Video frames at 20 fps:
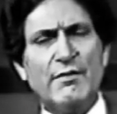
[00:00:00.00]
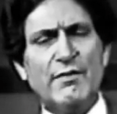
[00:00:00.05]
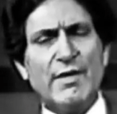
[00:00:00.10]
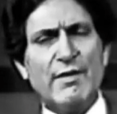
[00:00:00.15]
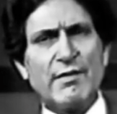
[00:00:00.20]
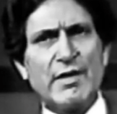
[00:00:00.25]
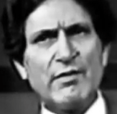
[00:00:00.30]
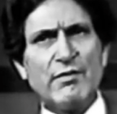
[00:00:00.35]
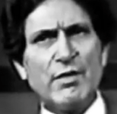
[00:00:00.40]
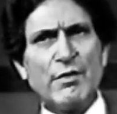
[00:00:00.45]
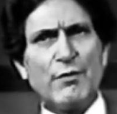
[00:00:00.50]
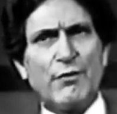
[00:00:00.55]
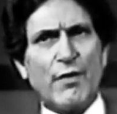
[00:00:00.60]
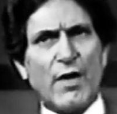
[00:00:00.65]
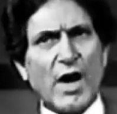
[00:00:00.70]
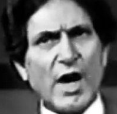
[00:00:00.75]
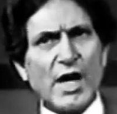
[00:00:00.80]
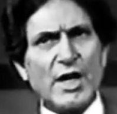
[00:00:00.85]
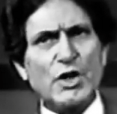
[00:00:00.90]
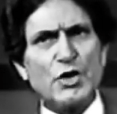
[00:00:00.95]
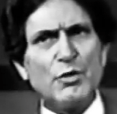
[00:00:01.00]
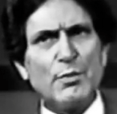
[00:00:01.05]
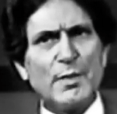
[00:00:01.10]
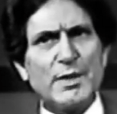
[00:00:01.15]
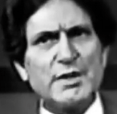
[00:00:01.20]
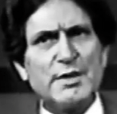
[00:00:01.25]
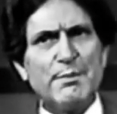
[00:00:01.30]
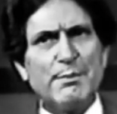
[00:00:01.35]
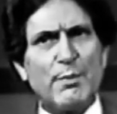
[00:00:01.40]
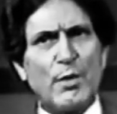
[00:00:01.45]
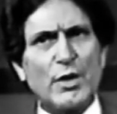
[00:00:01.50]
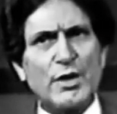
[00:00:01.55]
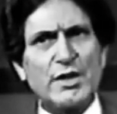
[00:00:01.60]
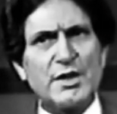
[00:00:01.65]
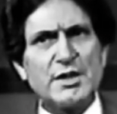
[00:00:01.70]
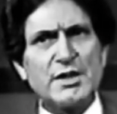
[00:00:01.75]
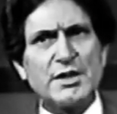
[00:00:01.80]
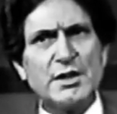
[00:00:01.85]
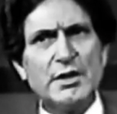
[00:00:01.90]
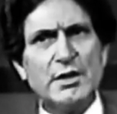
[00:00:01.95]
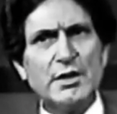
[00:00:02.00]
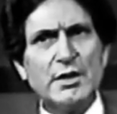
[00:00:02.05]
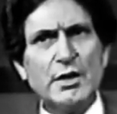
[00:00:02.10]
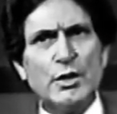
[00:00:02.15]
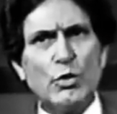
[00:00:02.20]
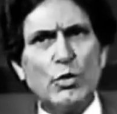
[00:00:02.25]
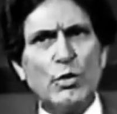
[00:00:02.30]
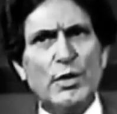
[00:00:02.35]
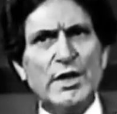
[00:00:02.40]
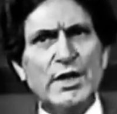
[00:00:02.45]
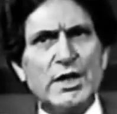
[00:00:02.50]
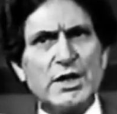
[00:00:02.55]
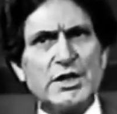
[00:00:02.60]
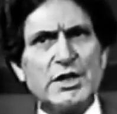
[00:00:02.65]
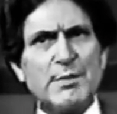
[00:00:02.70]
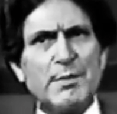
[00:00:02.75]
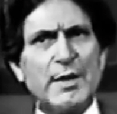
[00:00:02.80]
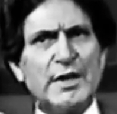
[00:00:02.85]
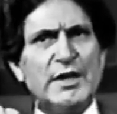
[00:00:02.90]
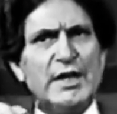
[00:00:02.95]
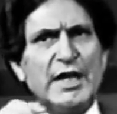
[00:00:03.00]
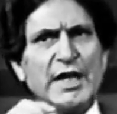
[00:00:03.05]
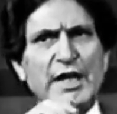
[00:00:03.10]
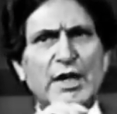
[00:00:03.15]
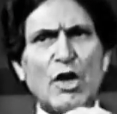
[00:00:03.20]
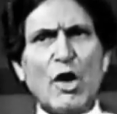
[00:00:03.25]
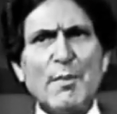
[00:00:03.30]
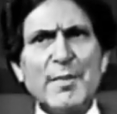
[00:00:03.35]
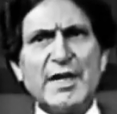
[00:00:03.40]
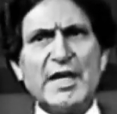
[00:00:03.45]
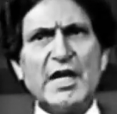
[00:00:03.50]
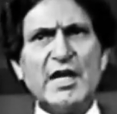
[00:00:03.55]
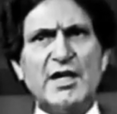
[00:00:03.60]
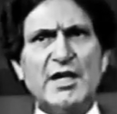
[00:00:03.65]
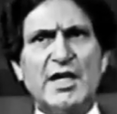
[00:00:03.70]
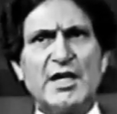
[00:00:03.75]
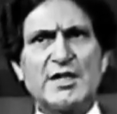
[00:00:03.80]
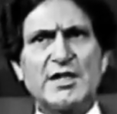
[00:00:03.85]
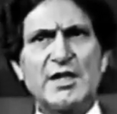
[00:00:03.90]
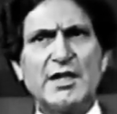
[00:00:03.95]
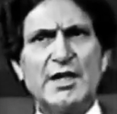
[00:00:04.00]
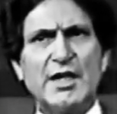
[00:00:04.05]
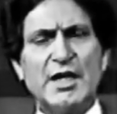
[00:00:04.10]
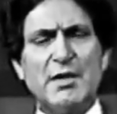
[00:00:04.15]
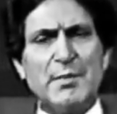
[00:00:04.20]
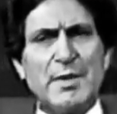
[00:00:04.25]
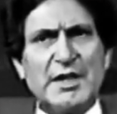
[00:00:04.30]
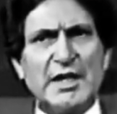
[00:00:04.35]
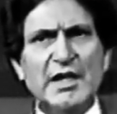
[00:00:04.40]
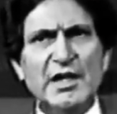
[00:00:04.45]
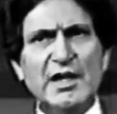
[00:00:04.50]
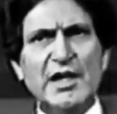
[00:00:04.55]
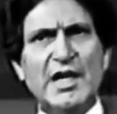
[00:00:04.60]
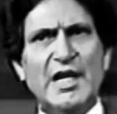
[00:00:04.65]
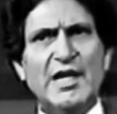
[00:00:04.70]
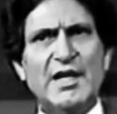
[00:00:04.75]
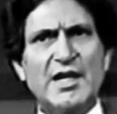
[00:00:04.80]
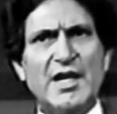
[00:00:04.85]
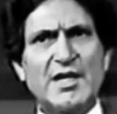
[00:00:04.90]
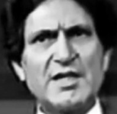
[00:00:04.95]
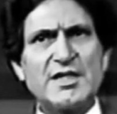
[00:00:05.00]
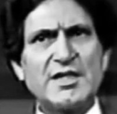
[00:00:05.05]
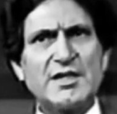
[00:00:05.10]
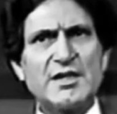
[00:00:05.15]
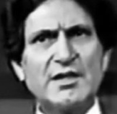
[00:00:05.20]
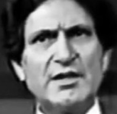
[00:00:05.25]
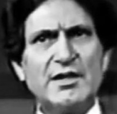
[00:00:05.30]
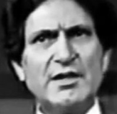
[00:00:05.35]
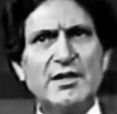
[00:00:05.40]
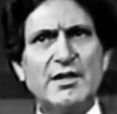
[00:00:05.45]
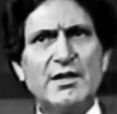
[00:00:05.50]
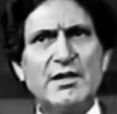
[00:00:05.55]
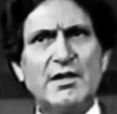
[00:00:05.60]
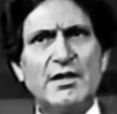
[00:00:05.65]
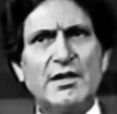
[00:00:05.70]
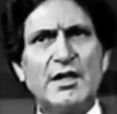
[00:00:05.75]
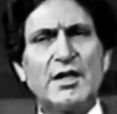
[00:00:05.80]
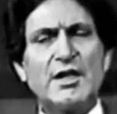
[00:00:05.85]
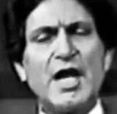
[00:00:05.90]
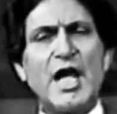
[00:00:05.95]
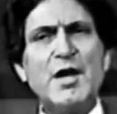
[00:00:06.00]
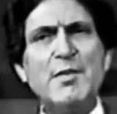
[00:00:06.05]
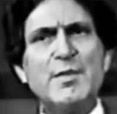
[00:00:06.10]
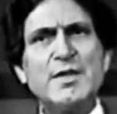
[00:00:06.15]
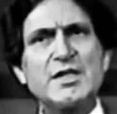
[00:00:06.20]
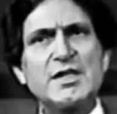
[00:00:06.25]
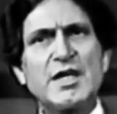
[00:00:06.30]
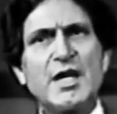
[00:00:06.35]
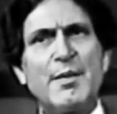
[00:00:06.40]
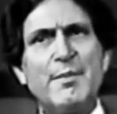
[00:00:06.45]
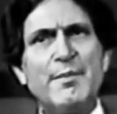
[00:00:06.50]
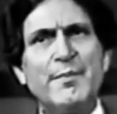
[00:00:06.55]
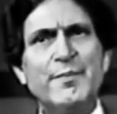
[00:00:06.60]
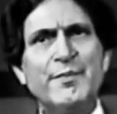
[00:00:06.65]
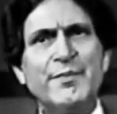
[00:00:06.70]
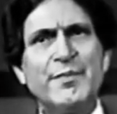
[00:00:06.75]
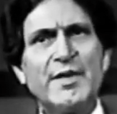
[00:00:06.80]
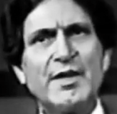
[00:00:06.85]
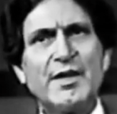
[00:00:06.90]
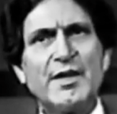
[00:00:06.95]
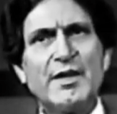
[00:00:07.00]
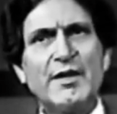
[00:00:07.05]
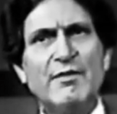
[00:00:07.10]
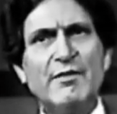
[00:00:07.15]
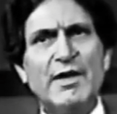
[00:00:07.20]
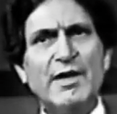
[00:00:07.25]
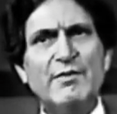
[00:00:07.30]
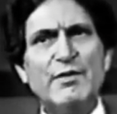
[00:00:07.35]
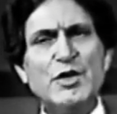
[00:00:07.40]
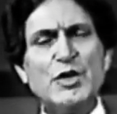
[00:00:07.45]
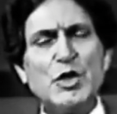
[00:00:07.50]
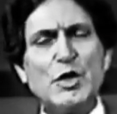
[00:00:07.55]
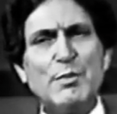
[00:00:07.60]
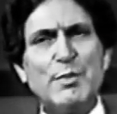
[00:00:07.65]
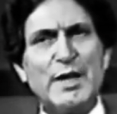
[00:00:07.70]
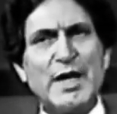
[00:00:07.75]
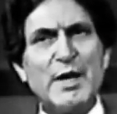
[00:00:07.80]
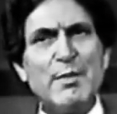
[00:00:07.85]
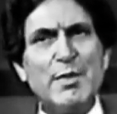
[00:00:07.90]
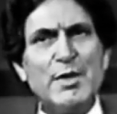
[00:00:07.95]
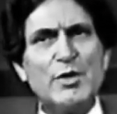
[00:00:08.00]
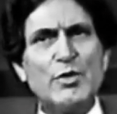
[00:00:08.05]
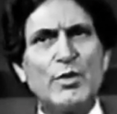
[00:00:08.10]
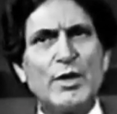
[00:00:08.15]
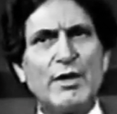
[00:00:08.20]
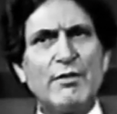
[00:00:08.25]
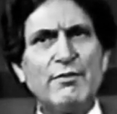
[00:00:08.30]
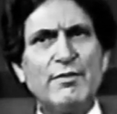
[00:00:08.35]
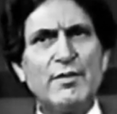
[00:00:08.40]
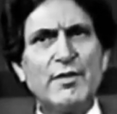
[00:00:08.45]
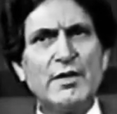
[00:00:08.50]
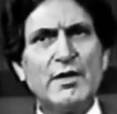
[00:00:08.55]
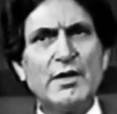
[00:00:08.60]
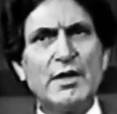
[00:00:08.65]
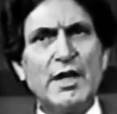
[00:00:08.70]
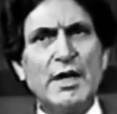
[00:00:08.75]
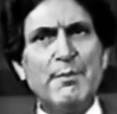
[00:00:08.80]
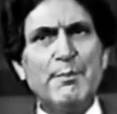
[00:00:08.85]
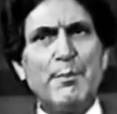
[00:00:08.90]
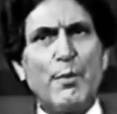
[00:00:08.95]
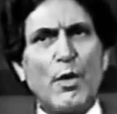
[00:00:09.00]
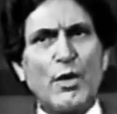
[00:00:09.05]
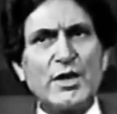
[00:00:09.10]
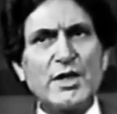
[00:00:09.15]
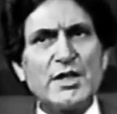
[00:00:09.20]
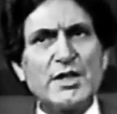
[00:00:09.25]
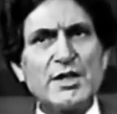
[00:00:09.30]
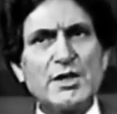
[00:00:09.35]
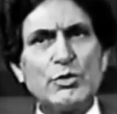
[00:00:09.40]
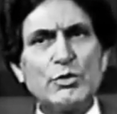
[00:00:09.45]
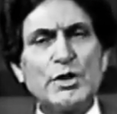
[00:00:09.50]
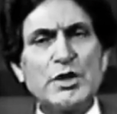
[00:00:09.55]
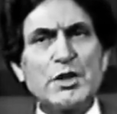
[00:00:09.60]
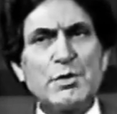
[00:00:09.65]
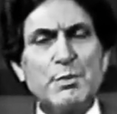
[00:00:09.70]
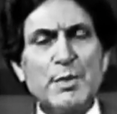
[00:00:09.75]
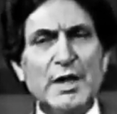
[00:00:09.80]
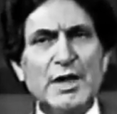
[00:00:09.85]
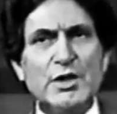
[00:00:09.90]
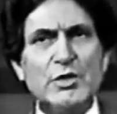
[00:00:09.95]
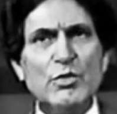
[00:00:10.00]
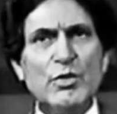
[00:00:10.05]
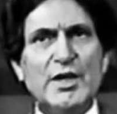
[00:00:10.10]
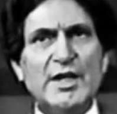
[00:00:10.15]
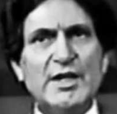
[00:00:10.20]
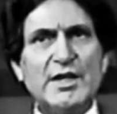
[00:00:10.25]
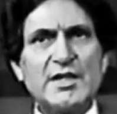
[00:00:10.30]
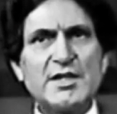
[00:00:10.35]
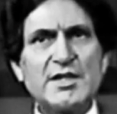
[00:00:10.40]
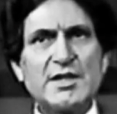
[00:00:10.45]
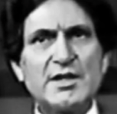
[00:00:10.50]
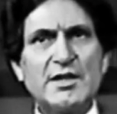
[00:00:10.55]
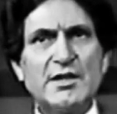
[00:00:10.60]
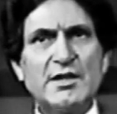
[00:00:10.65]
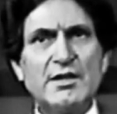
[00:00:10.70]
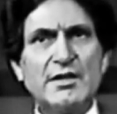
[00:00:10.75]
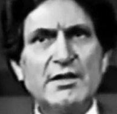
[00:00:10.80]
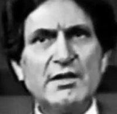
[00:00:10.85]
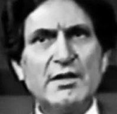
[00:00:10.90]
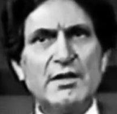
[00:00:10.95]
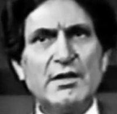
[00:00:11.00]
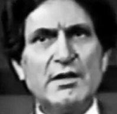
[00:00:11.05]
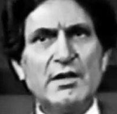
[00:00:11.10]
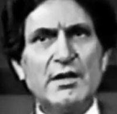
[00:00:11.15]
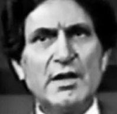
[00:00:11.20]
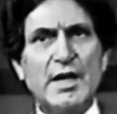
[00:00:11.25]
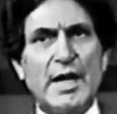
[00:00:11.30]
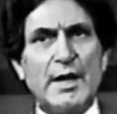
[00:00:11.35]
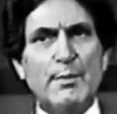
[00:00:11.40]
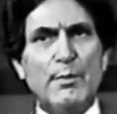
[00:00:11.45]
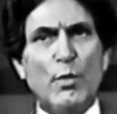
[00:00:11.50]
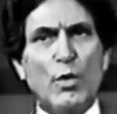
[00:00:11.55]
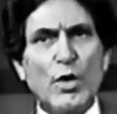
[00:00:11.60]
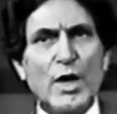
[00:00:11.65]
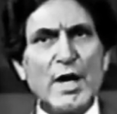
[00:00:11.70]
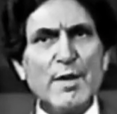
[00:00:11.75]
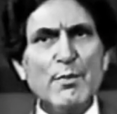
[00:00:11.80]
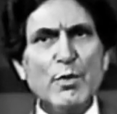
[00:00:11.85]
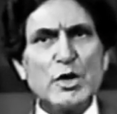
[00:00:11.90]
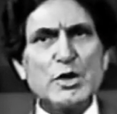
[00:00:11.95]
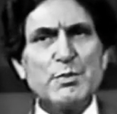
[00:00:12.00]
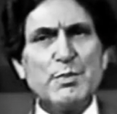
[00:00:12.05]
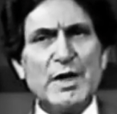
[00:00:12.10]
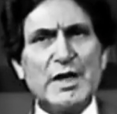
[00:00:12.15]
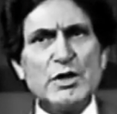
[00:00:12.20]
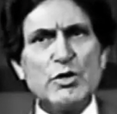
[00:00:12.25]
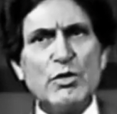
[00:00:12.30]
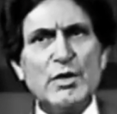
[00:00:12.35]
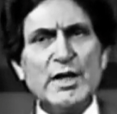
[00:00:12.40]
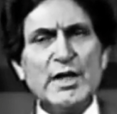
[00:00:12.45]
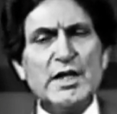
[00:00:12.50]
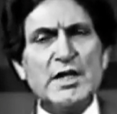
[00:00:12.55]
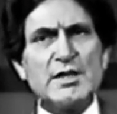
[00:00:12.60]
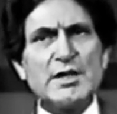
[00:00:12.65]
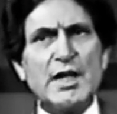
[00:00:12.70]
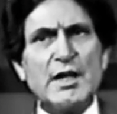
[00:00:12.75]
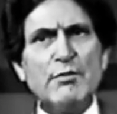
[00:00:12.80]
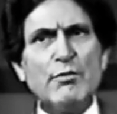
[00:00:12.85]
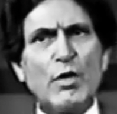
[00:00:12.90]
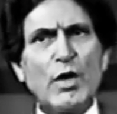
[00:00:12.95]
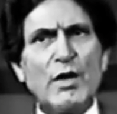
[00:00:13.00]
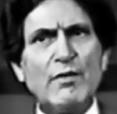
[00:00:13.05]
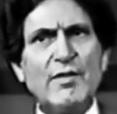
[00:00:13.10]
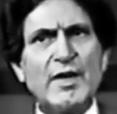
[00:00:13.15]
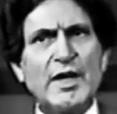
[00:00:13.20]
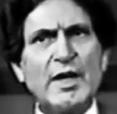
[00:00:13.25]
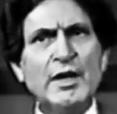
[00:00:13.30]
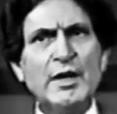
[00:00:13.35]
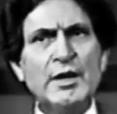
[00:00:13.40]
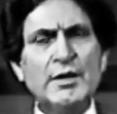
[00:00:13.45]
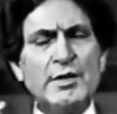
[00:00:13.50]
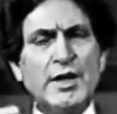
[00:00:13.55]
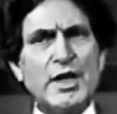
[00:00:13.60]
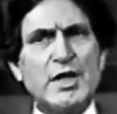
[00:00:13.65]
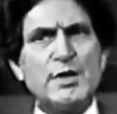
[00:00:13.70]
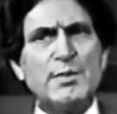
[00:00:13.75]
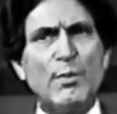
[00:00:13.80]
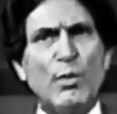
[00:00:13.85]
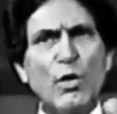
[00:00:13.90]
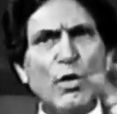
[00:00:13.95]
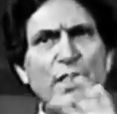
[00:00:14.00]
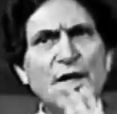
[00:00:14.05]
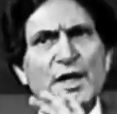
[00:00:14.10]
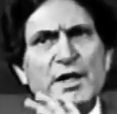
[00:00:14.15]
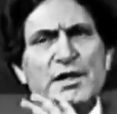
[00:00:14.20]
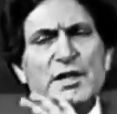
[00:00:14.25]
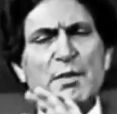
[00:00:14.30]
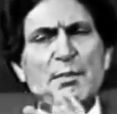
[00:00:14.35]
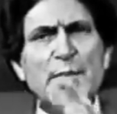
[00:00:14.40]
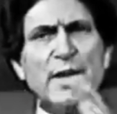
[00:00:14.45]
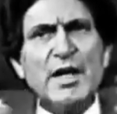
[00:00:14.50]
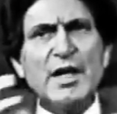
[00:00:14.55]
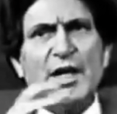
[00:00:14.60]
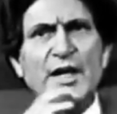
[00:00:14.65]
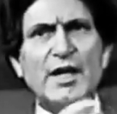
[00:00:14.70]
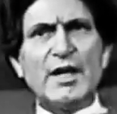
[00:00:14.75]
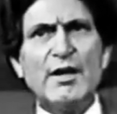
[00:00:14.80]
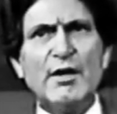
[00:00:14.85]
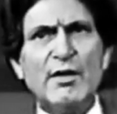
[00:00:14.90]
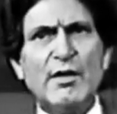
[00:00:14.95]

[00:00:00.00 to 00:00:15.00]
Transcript: We have given far too much importance to leadership in the economic areas, in material areas. The time has come when we should be able to give importance to the spiritual leaders. And more and more spiritual leaders are evolving. There is more intermingling